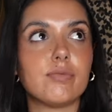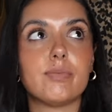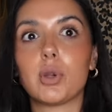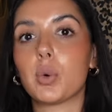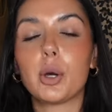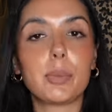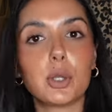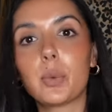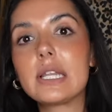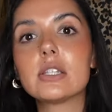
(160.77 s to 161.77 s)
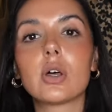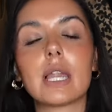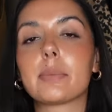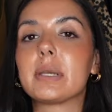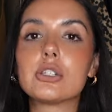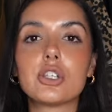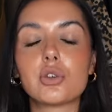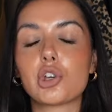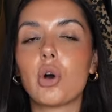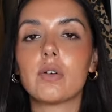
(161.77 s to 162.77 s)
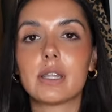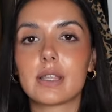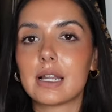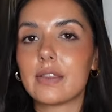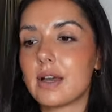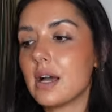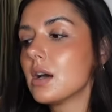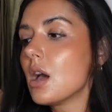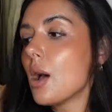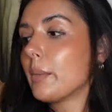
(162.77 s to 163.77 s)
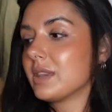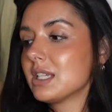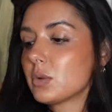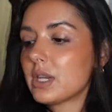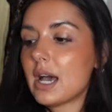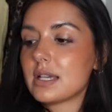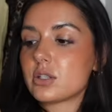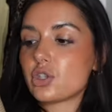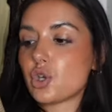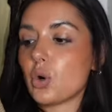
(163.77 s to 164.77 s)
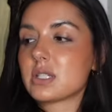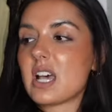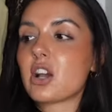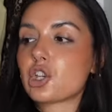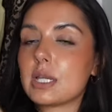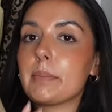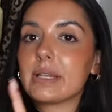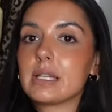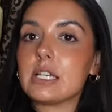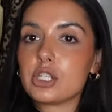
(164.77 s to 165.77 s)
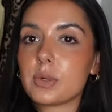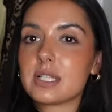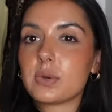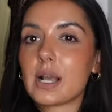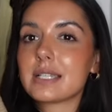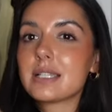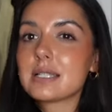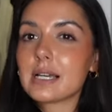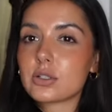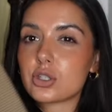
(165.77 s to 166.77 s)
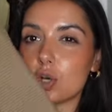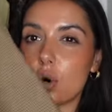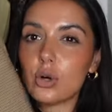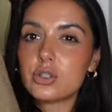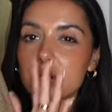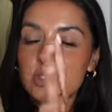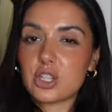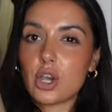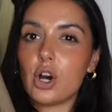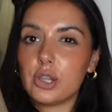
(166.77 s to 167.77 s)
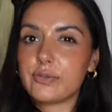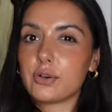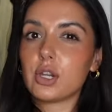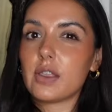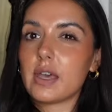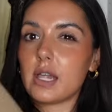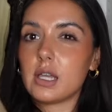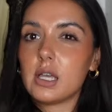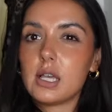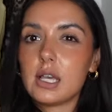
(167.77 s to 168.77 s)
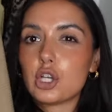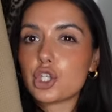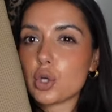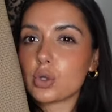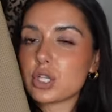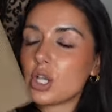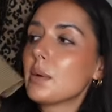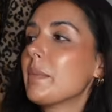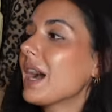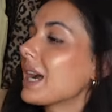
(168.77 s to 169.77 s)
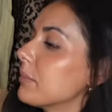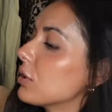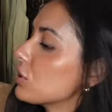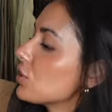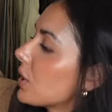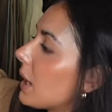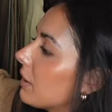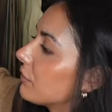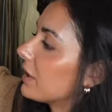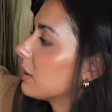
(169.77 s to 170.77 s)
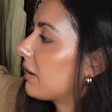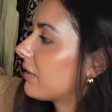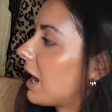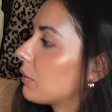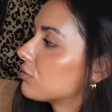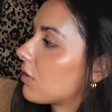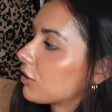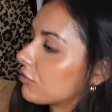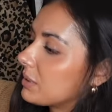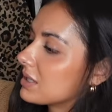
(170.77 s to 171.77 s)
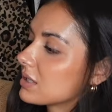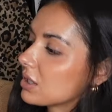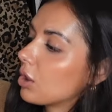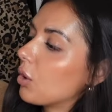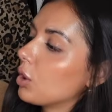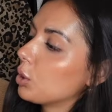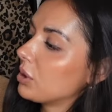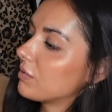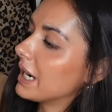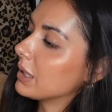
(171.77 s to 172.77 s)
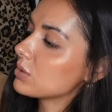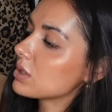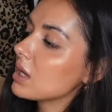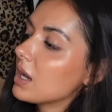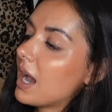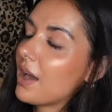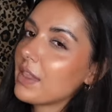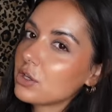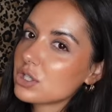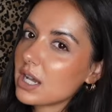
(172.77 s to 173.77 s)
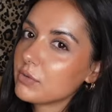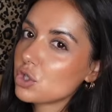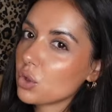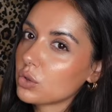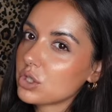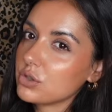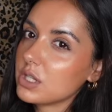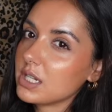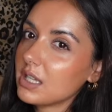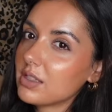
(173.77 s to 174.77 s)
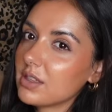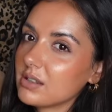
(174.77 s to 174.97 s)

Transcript: blowing up in the wind or like being too short or anything like that. But this one has shorts actually built into it, so I guess it's like a skirt on the front and then shorts on the back. I'm not too sure how I feel about that. I would rather it be a skirt all the way around and then just have the shorts underneath.